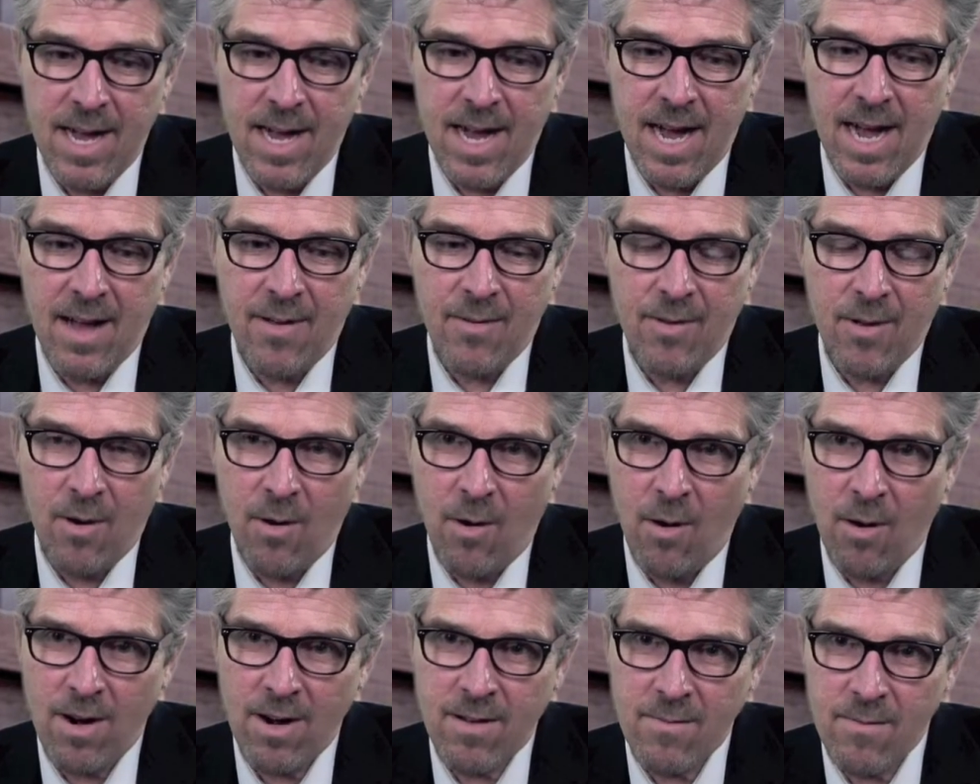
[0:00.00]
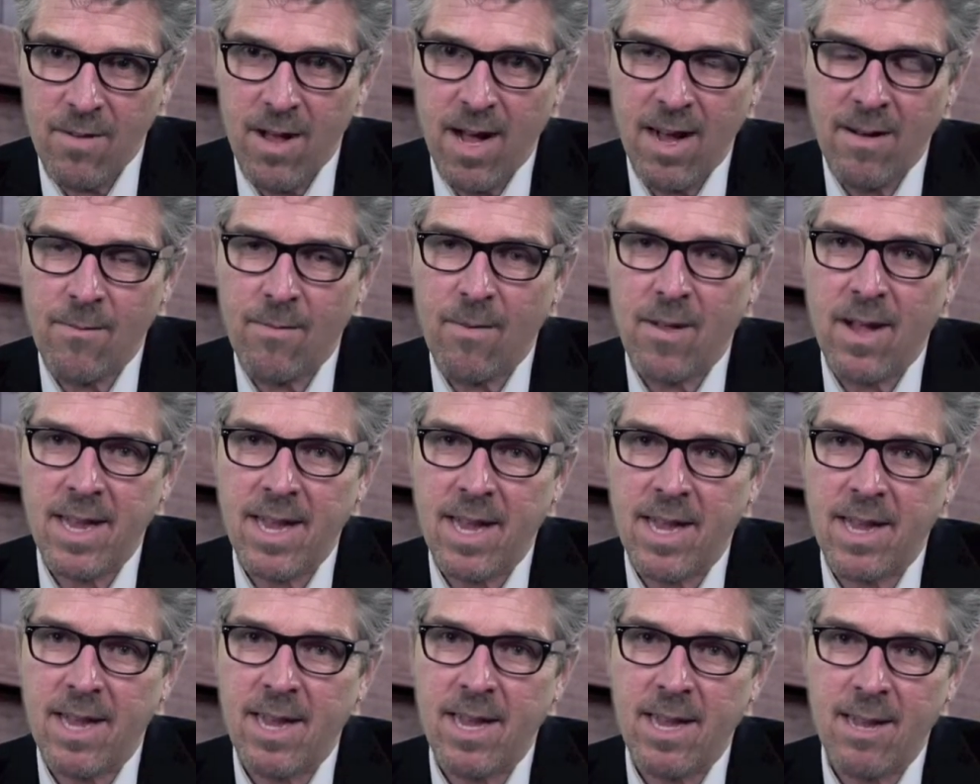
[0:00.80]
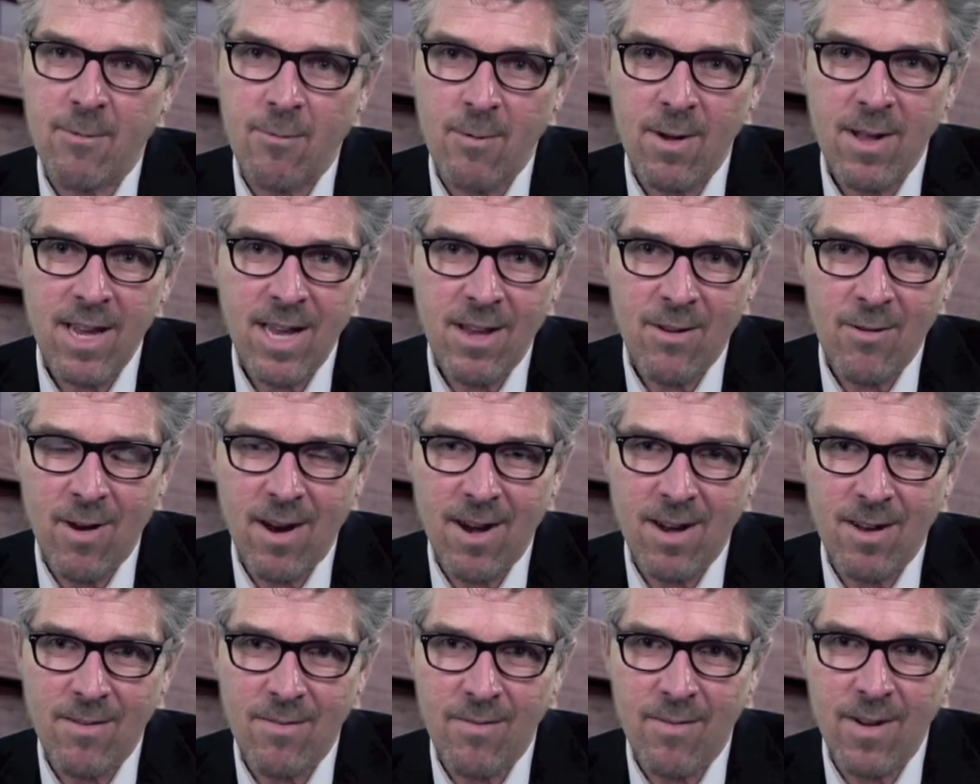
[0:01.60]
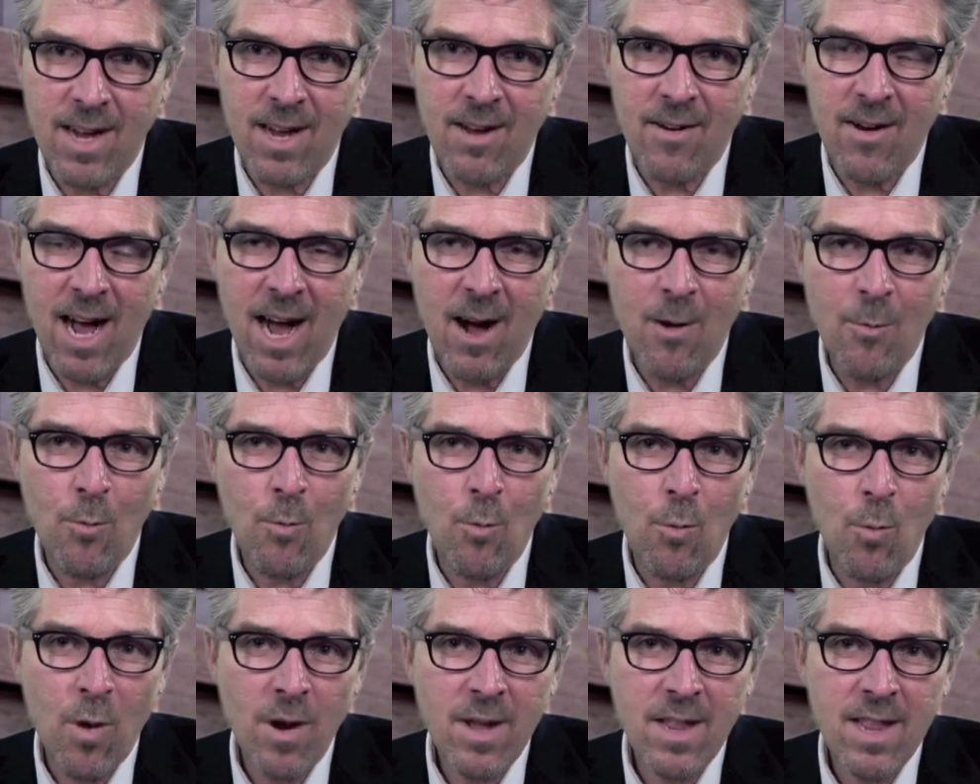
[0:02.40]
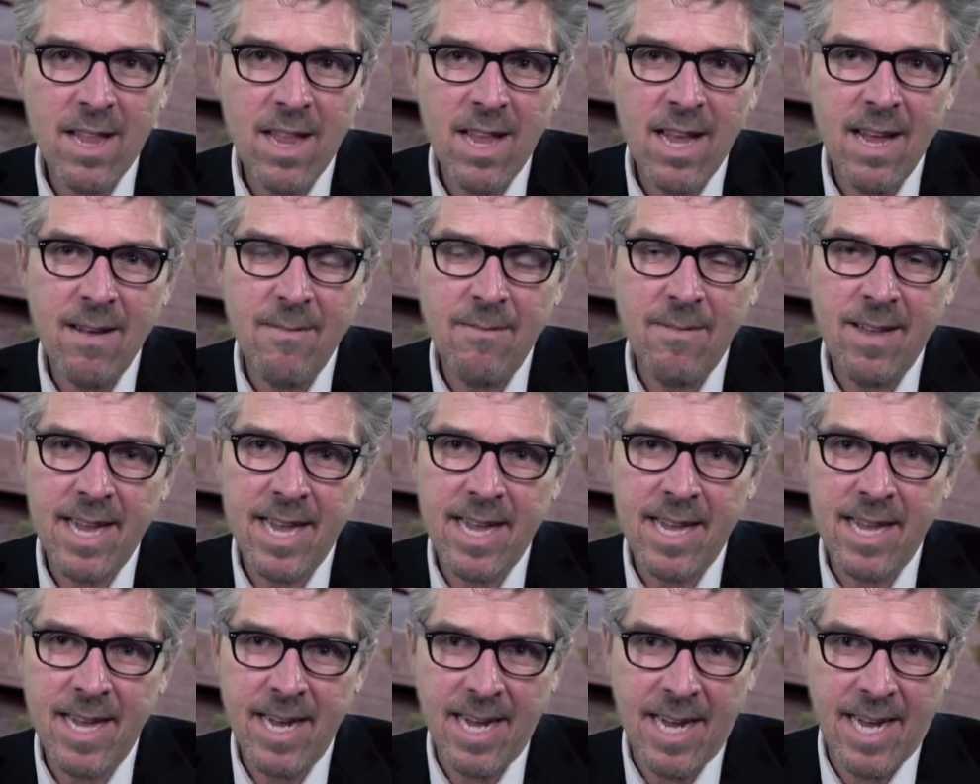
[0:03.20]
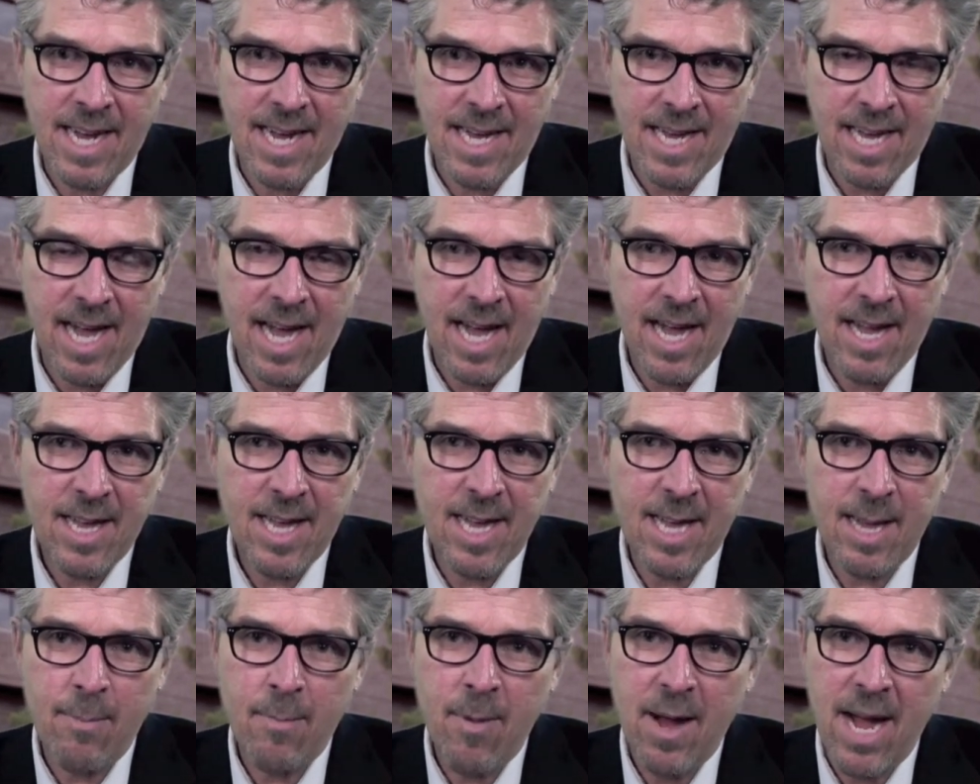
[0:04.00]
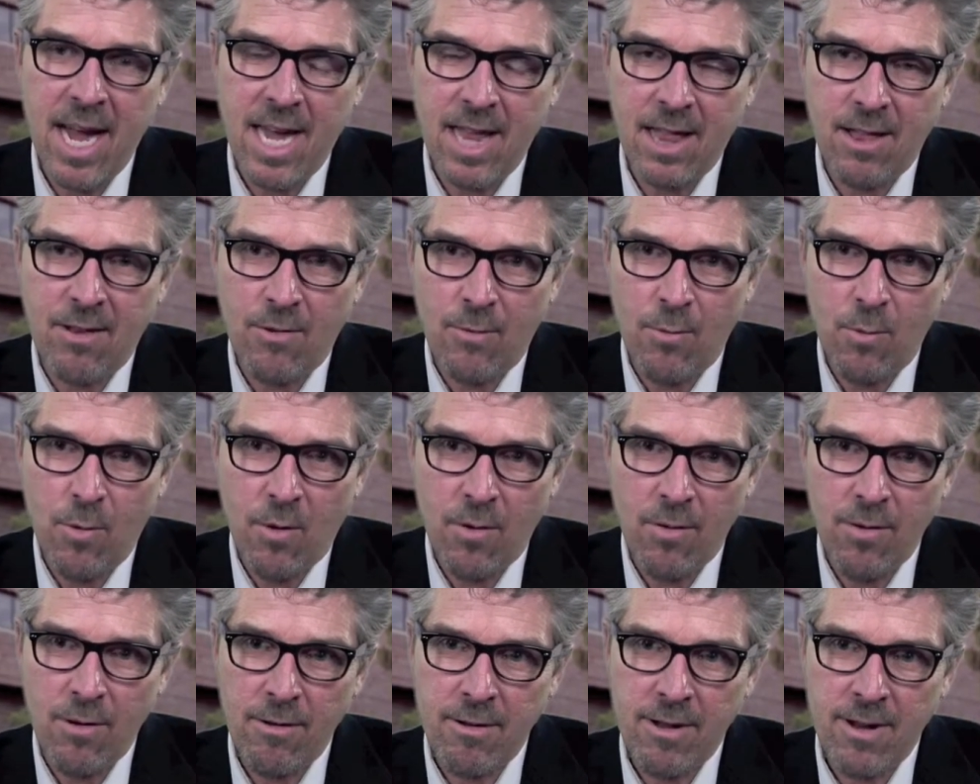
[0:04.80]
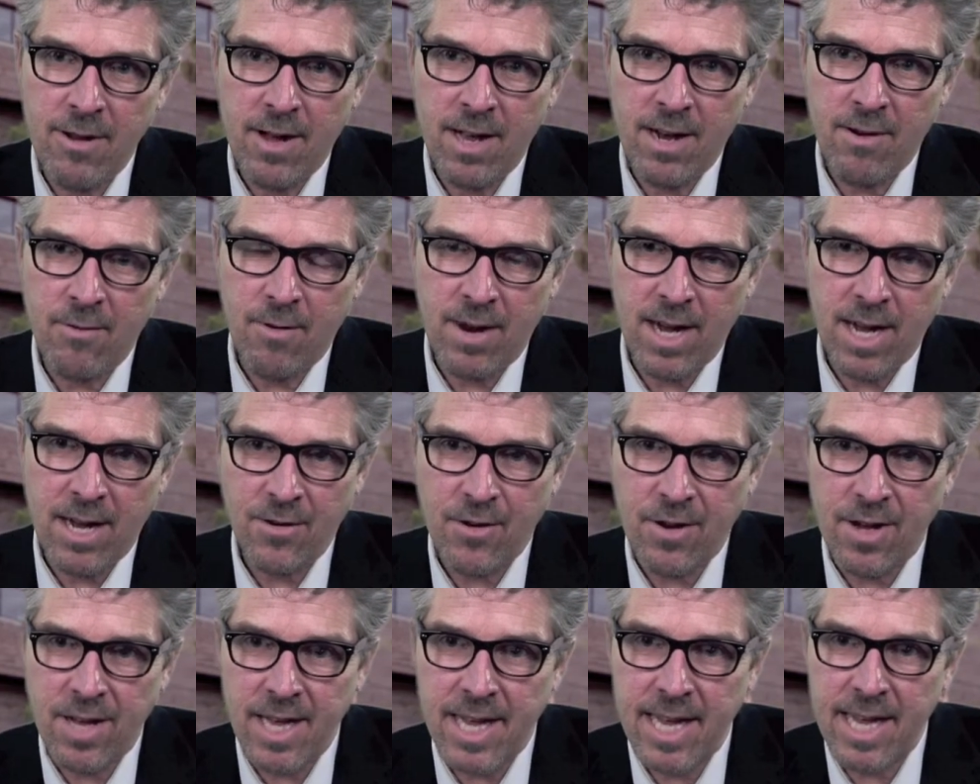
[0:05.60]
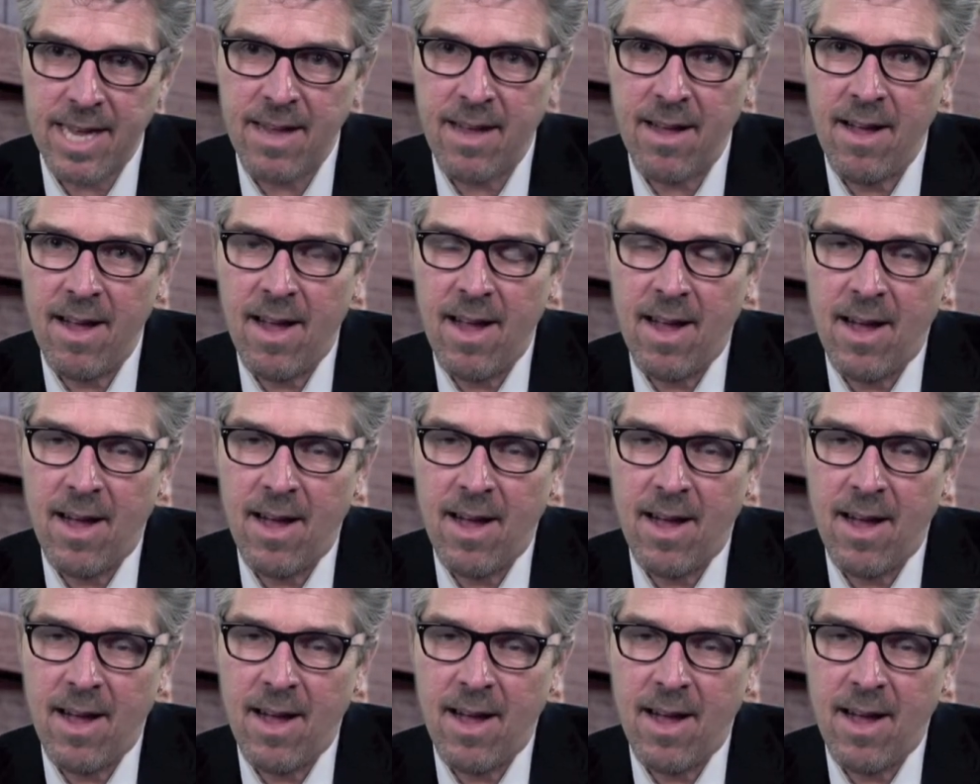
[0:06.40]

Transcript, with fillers: And the heart of life lessons is really trying to figure out what they've seen span through all those generations,